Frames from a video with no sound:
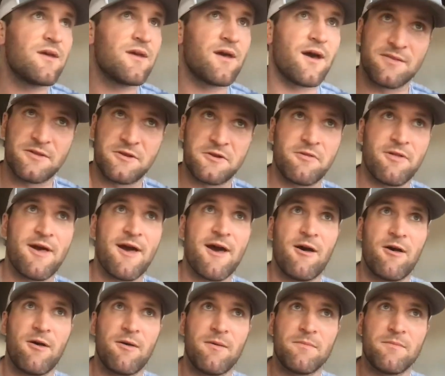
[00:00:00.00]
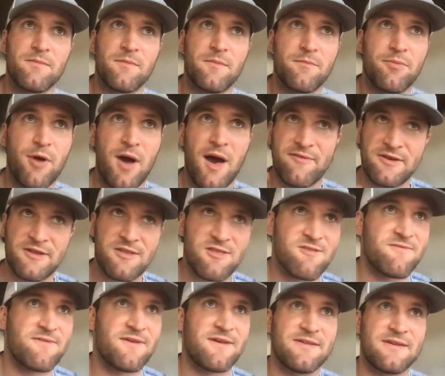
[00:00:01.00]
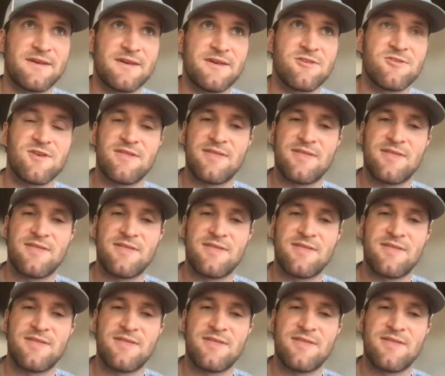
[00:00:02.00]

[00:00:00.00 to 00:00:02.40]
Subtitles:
Little Elm, Providence Village,